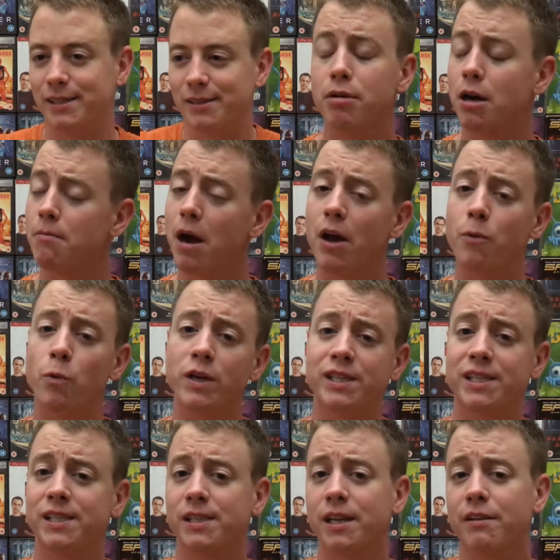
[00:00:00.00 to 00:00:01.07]
But Martin
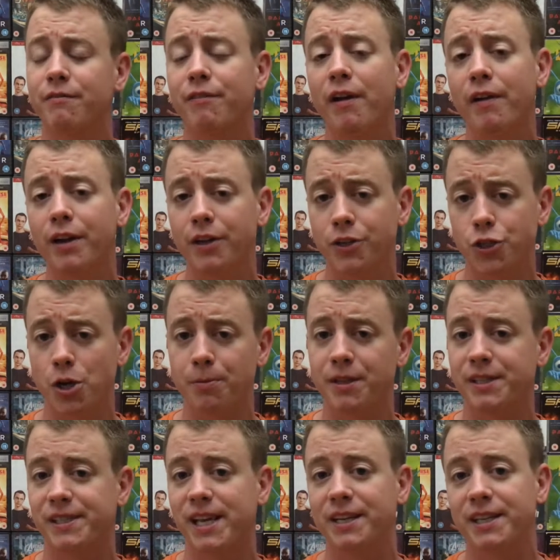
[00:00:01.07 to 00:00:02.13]
Whist has done a very good job of the
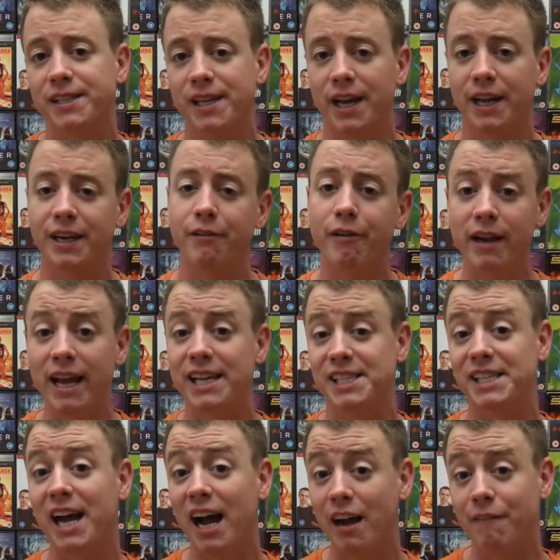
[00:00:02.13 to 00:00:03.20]
set design. He really has
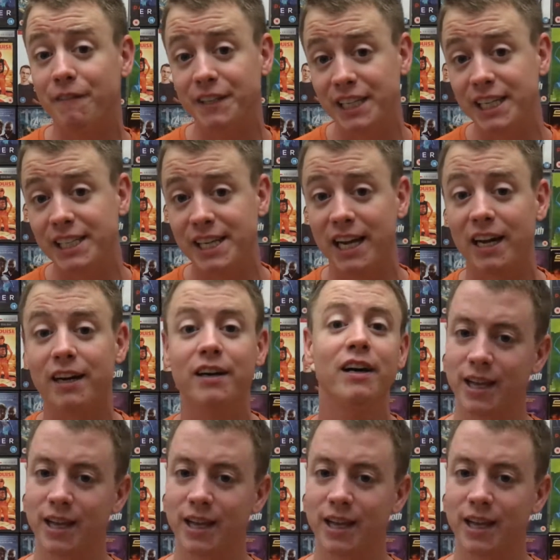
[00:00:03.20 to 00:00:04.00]
an eye for detail.